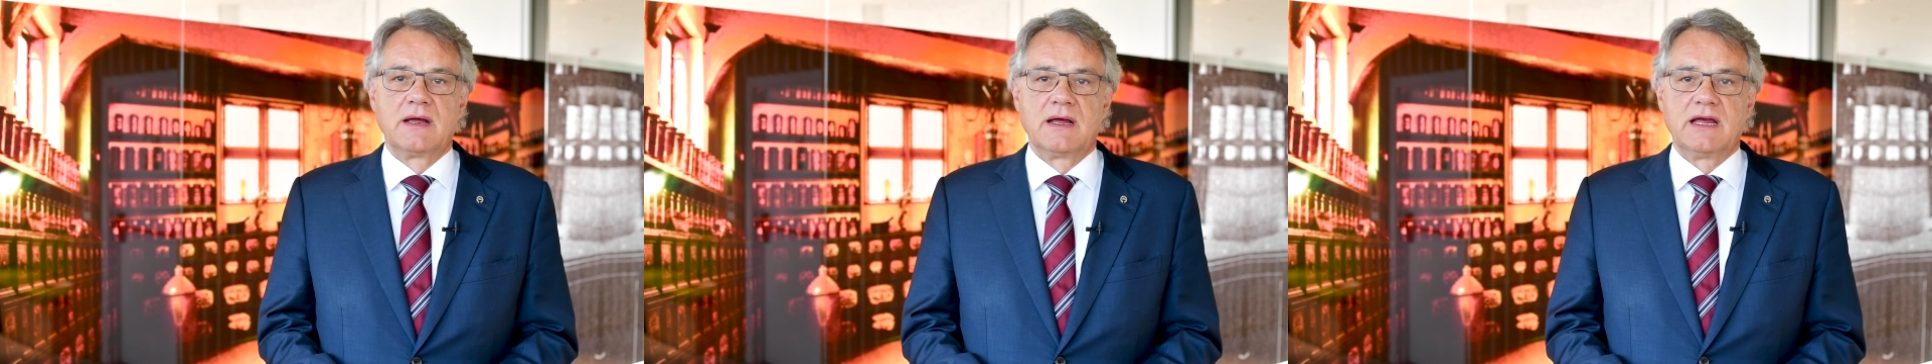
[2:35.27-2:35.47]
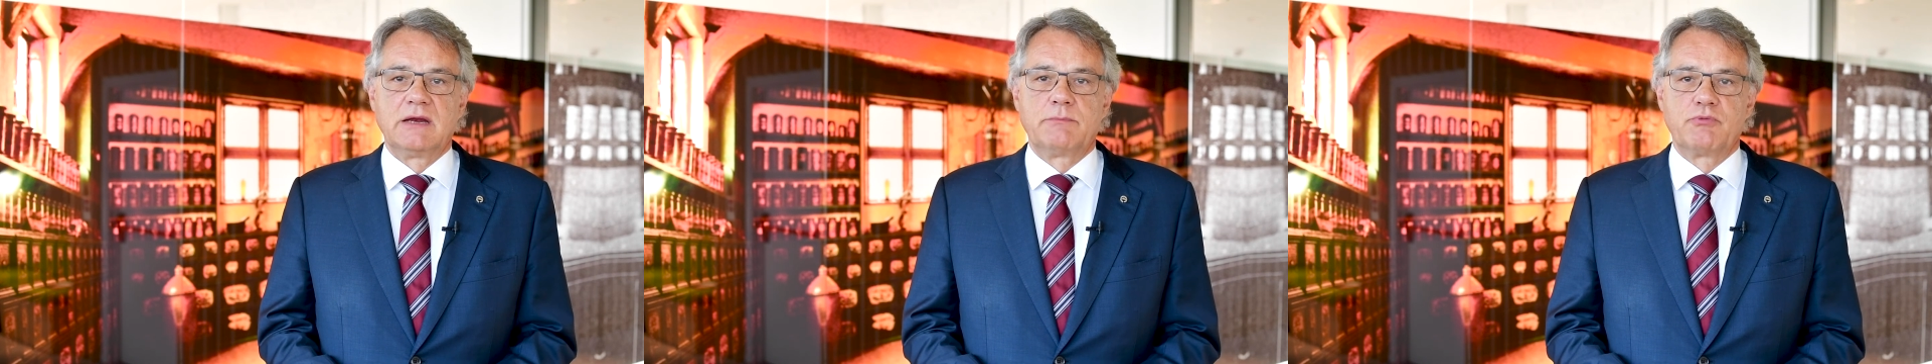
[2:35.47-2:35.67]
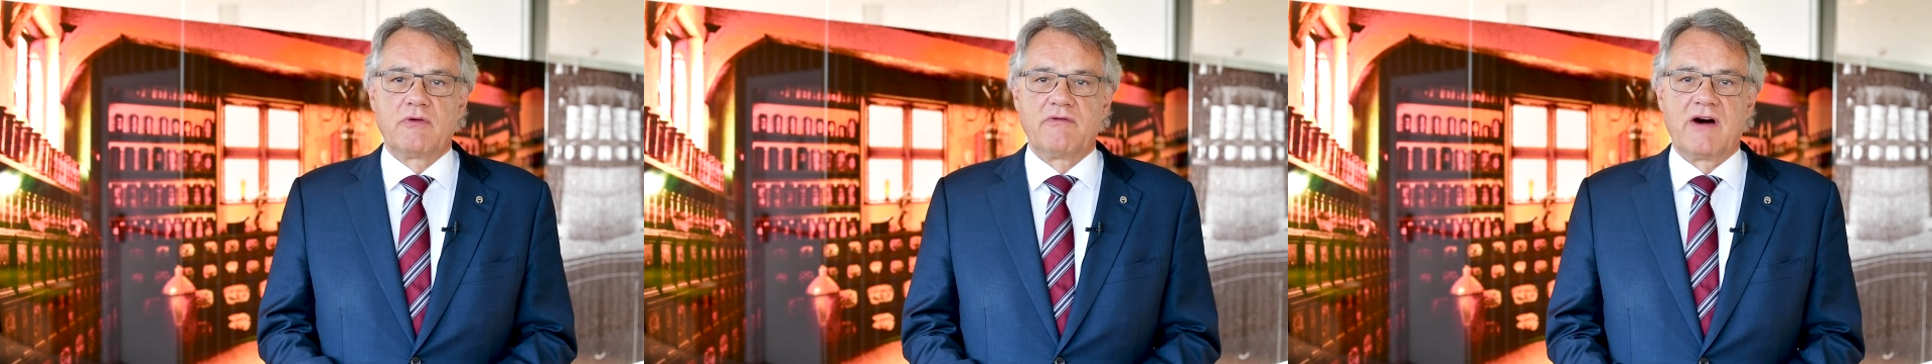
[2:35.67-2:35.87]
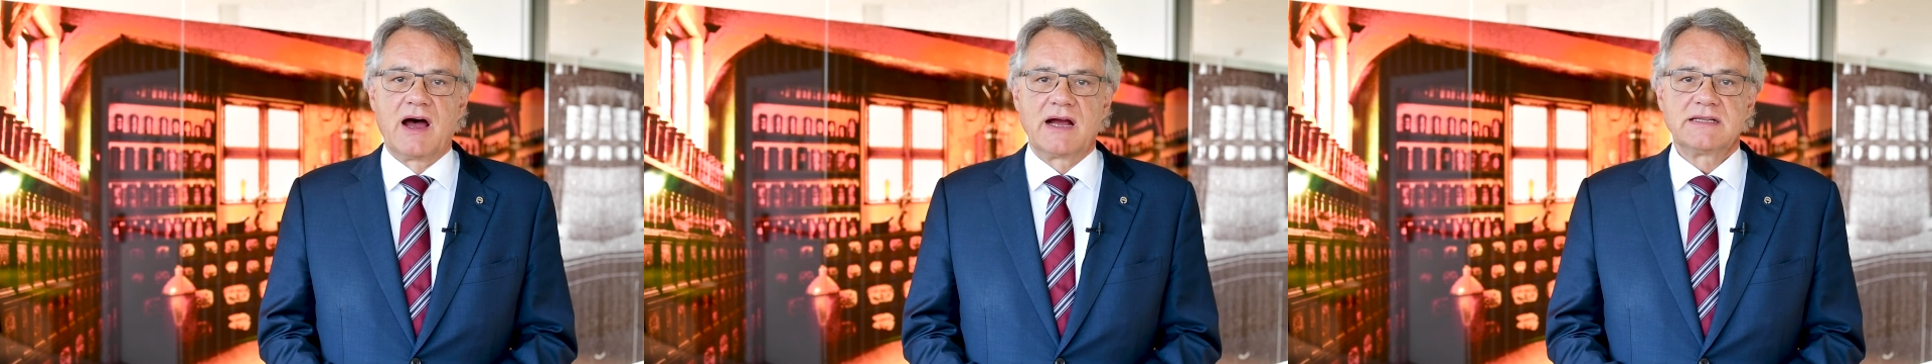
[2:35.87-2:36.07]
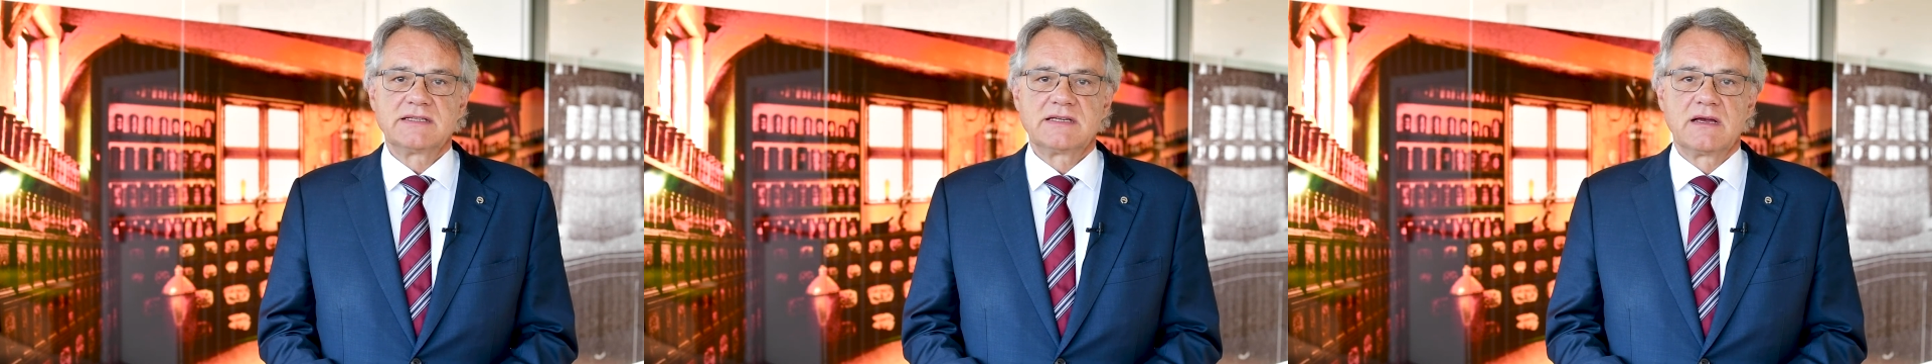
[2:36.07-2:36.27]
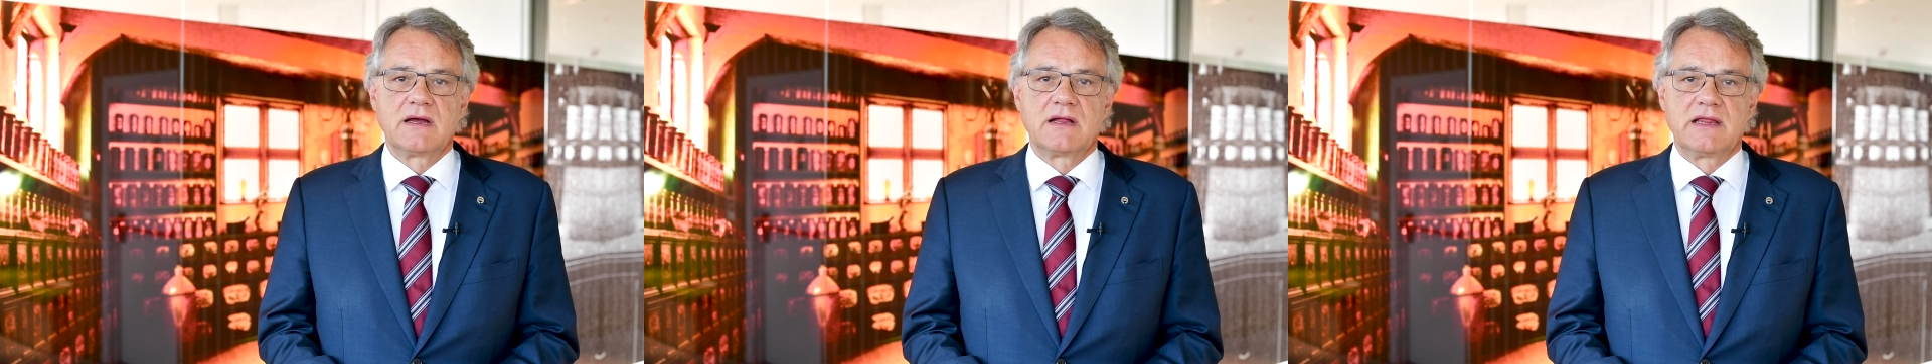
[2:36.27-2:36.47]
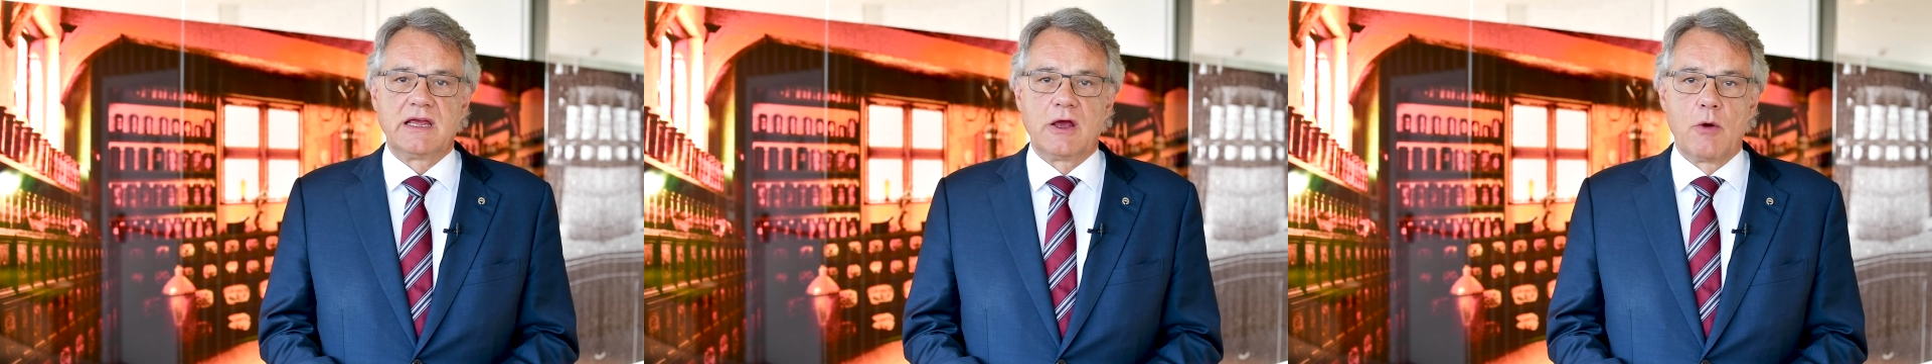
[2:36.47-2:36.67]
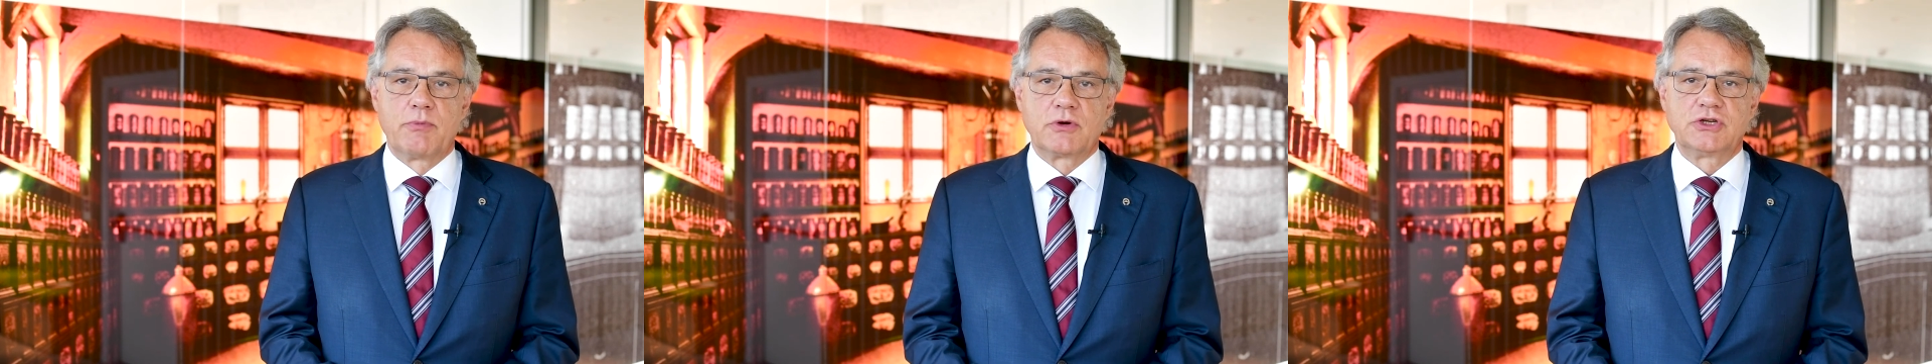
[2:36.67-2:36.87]
It provides the
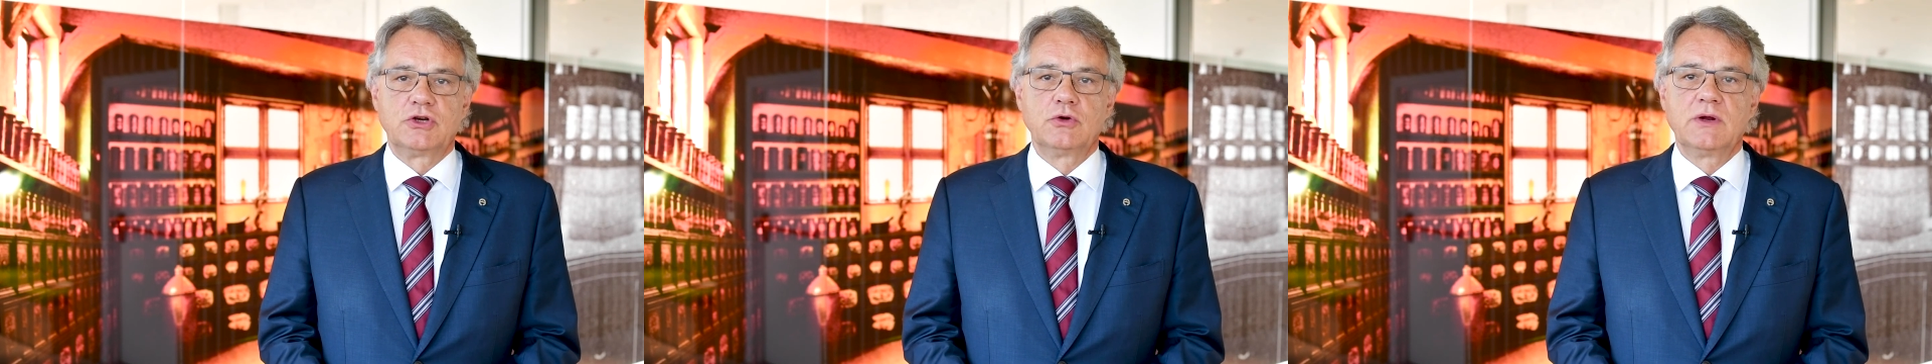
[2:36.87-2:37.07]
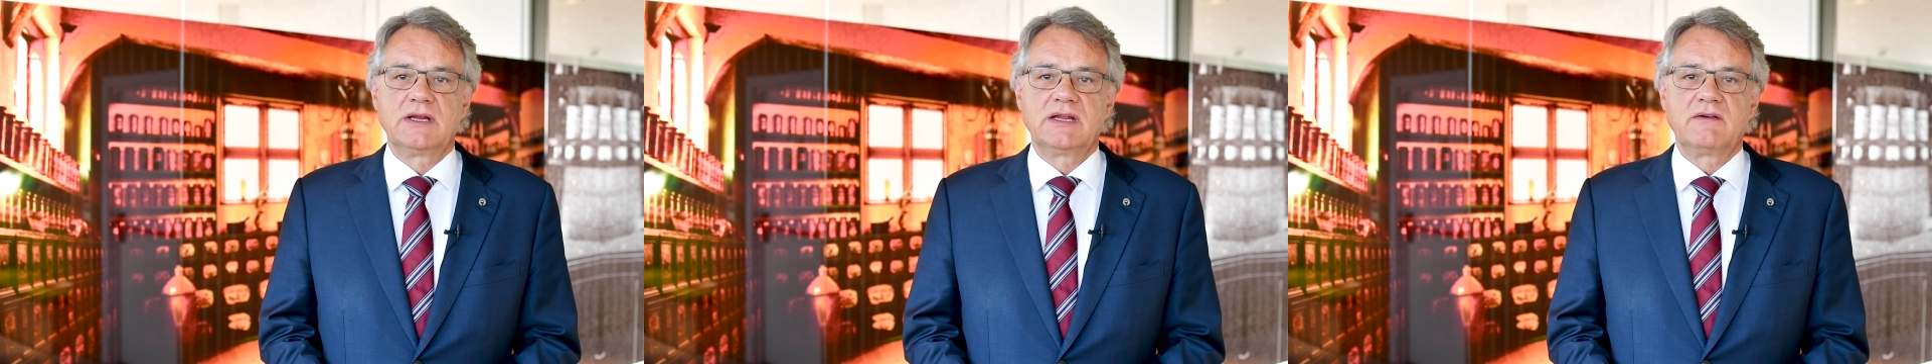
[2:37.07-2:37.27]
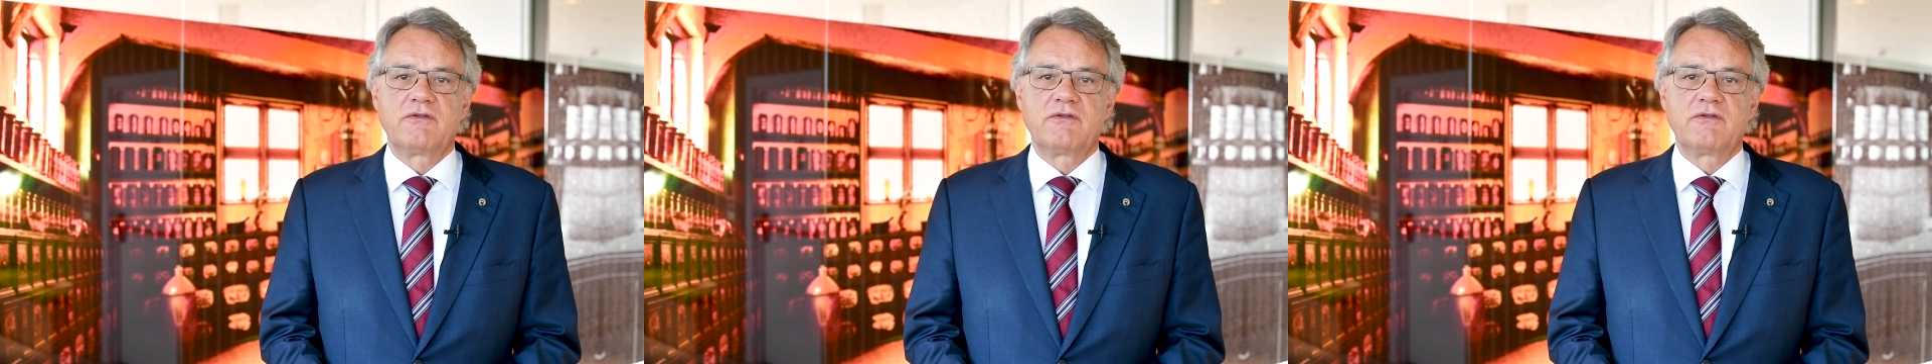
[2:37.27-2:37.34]
opportunity